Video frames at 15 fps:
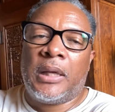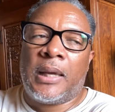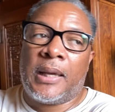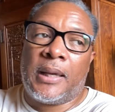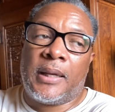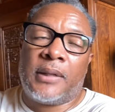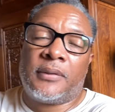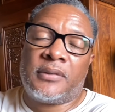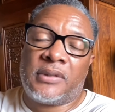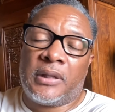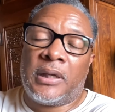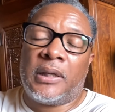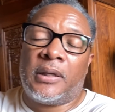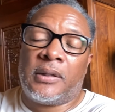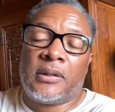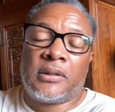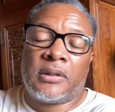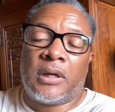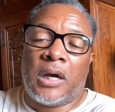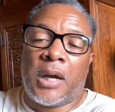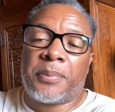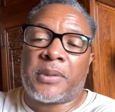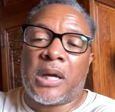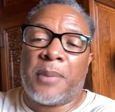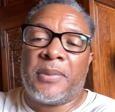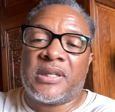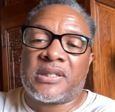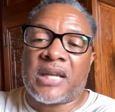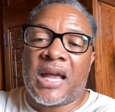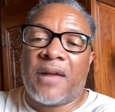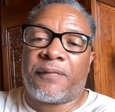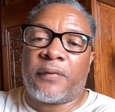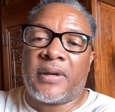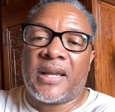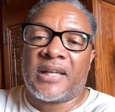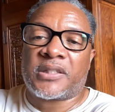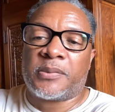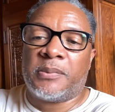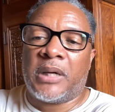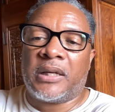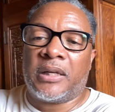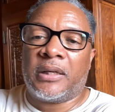and in the upcoming time for next month,